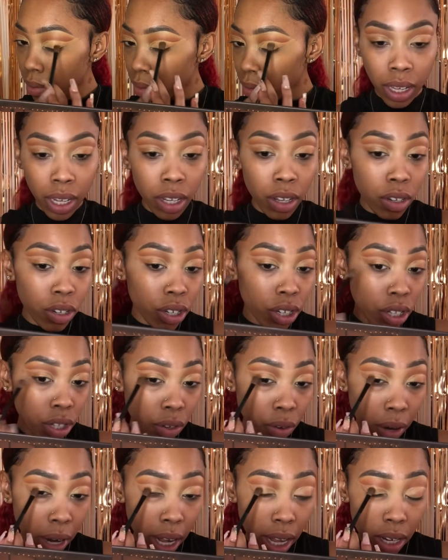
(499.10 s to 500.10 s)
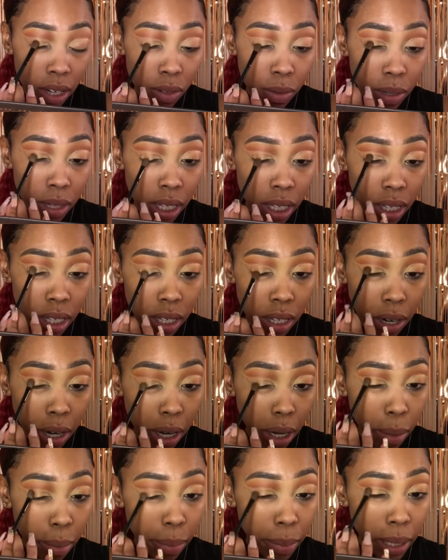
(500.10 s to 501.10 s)
And then you just gradually
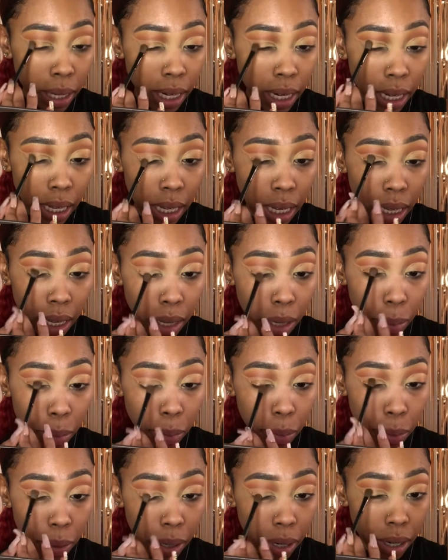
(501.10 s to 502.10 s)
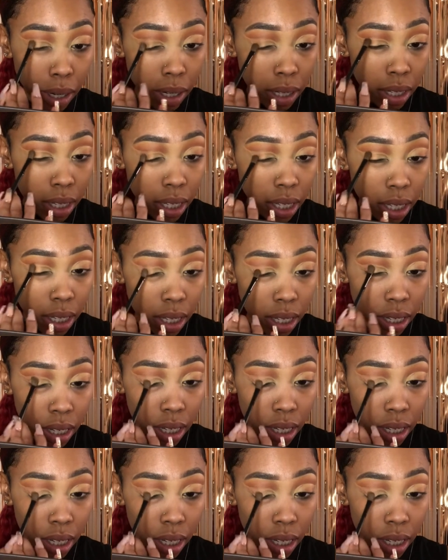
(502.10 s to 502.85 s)
start blending it upwards.